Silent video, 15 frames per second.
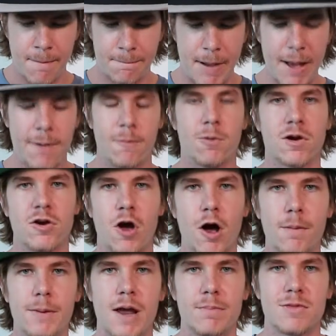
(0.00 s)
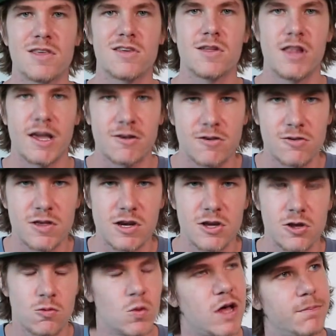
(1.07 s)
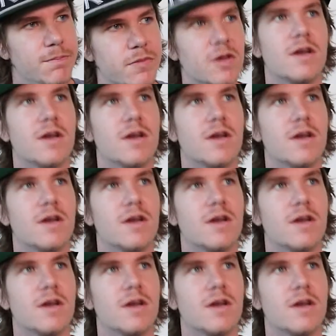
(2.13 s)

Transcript: But we're gonna open up this collector's edition, well,